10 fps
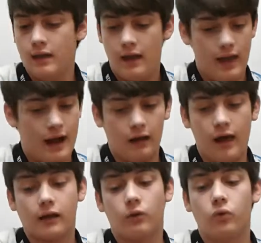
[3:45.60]
And I
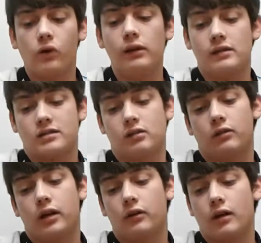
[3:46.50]
like a really slow
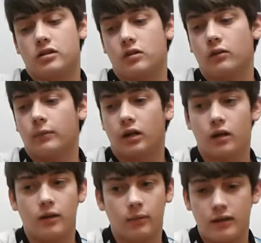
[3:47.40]
gear ratio on my
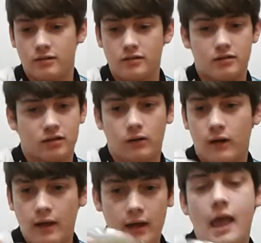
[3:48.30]
crankbaits, just so
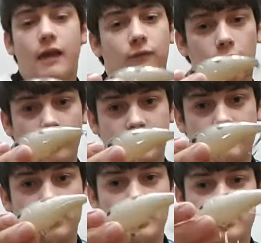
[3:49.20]
it forces
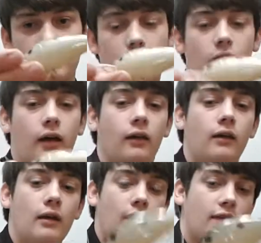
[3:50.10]
me to slow down.
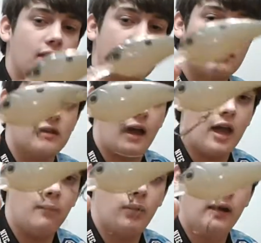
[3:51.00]
And this is the
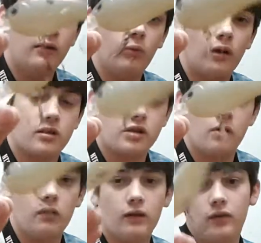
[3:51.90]
hand painted one I
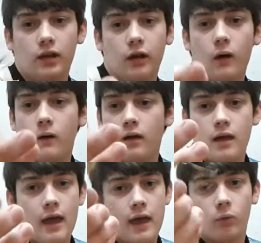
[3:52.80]
showed in the video.
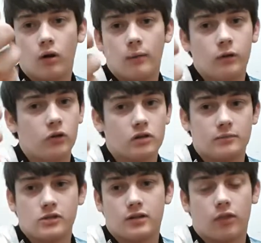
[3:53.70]
And what I'm going to do is
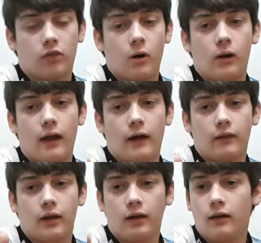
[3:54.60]
I'm just going to throw it out
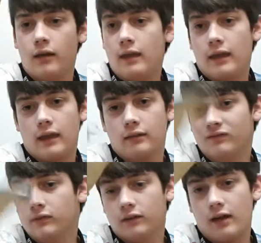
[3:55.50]
there
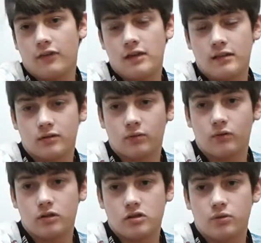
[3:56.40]
in, I think this one
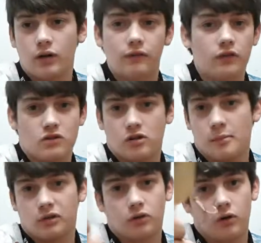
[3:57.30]
runs 12 foot, so I'm
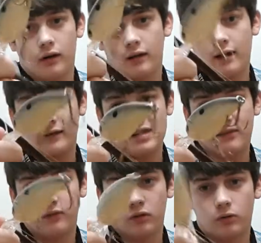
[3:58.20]
going to throw it in like
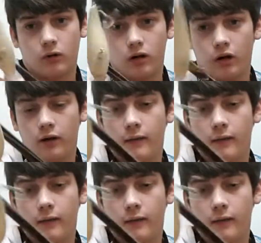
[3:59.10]
10 foot of water.